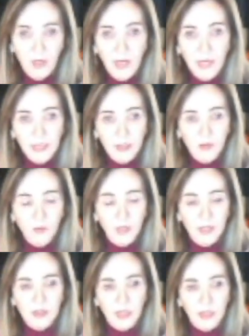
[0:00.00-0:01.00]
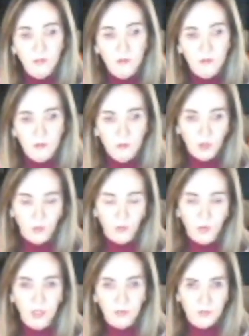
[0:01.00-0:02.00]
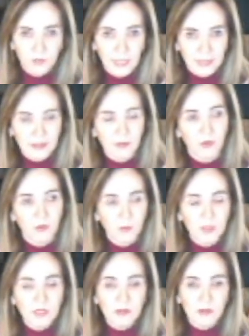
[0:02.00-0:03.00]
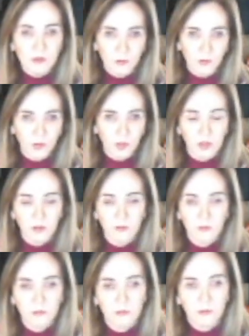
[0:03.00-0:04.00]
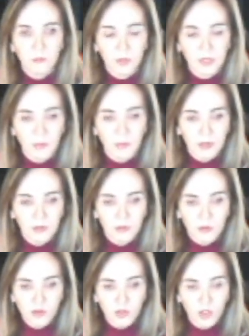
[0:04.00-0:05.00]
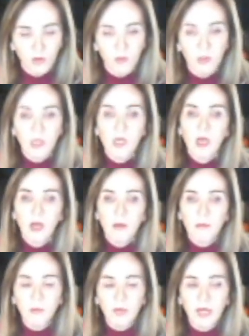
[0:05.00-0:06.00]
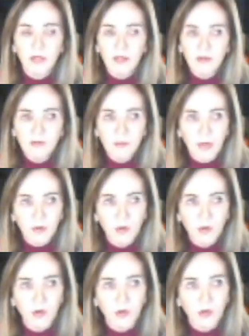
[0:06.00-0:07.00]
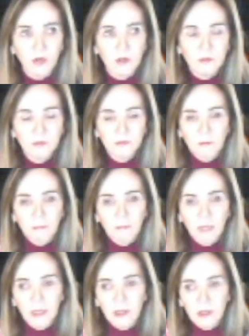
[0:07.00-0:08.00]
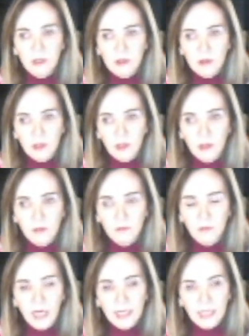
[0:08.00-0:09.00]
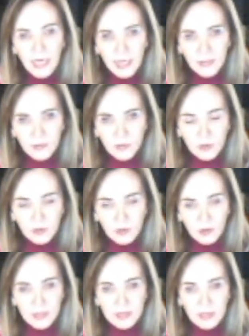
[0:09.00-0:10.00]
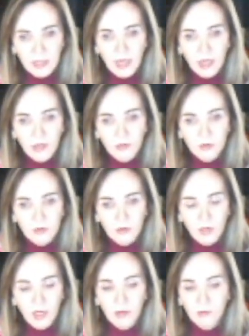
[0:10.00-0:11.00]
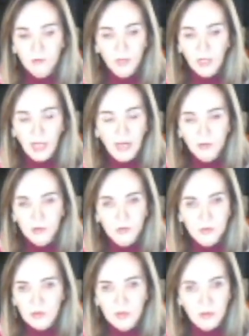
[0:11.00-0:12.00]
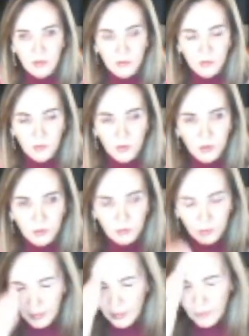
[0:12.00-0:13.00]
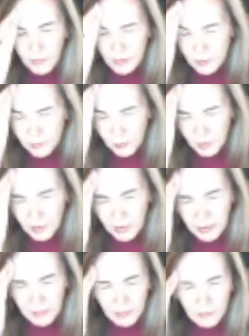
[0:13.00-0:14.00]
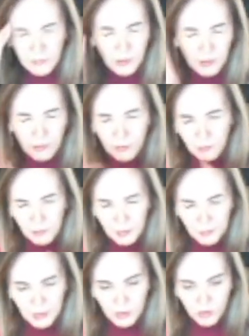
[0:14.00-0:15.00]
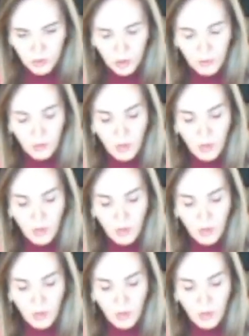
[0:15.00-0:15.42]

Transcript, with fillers: And anyway, we're going to take some of those pieces and we're going to bring them onto the show. But what I love about her is I asked her, I said, how do you see this? What do you, and I don't want to spoil anything for you for the PBS show,